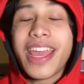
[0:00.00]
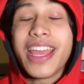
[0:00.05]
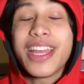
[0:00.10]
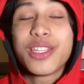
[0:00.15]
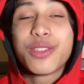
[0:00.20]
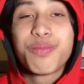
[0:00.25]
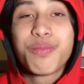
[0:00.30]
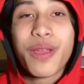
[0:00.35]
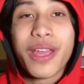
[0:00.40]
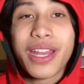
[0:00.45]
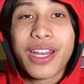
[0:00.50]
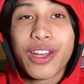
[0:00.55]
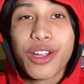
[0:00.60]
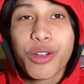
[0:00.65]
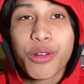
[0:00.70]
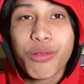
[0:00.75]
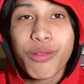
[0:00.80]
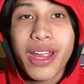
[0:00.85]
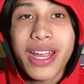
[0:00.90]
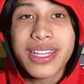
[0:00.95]
It's been
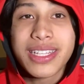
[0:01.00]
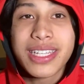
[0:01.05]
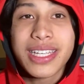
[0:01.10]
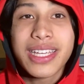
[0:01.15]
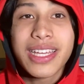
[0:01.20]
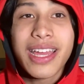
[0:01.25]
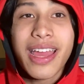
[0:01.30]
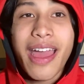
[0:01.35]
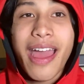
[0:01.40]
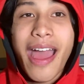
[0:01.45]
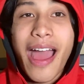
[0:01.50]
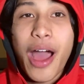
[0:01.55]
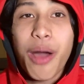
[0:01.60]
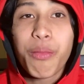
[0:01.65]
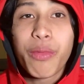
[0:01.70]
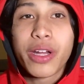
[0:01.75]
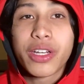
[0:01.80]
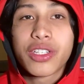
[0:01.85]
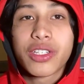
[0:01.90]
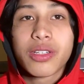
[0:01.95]
crazy how
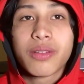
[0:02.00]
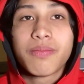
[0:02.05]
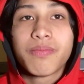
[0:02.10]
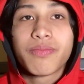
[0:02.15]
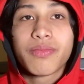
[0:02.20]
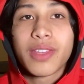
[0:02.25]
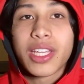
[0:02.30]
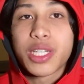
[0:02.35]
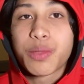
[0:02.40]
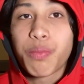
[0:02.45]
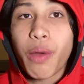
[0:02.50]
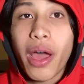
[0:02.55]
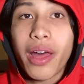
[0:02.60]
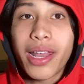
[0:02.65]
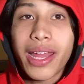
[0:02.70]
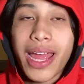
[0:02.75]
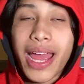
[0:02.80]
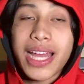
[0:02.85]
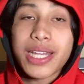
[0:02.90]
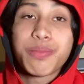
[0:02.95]
much the
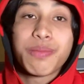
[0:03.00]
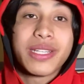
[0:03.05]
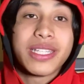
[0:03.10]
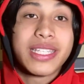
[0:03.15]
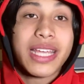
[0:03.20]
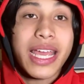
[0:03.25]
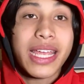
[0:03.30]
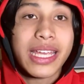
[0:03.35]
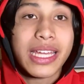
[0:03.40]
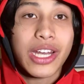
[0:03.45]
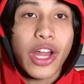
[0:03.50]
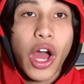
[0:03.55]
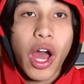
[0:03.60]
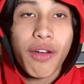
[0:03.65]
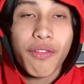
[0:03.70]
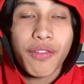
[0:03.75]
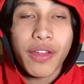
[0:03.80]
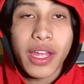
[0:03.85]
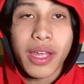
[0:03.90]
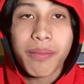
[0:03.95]
spotlight has been taken
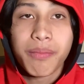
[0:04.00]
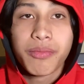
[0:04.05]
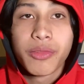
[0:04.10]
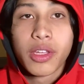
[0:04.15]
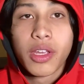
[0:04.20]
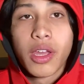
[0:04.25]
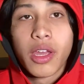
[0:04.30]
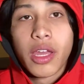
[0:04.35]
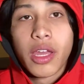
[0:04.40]
off him